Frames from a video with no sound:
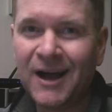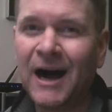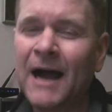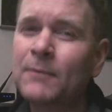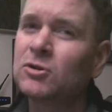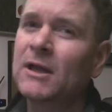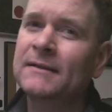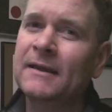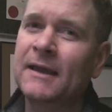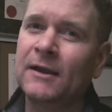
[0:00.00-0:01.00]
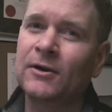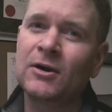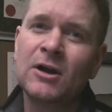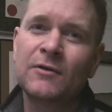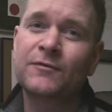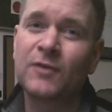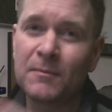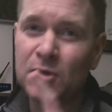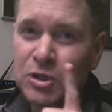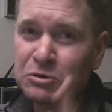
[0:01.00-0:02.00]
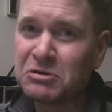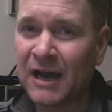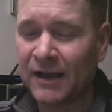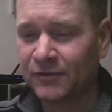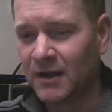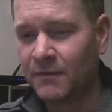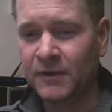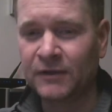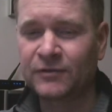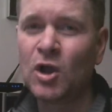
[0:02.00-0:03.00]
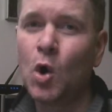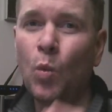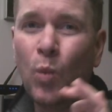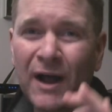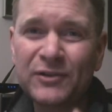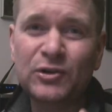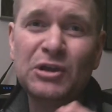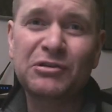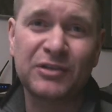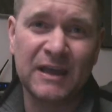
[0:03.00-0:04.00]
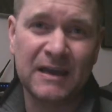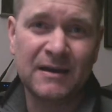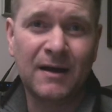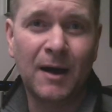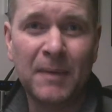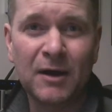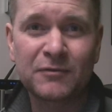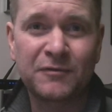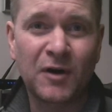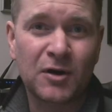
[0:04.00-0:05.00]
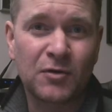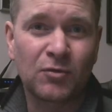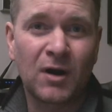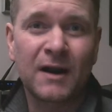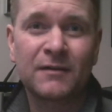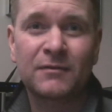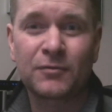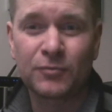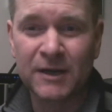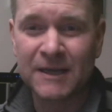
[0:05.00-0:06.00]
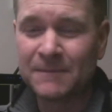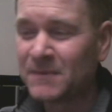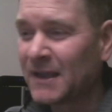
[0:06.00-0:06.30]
I would like to hear from you guys on this. What do you think about Far Cry 3?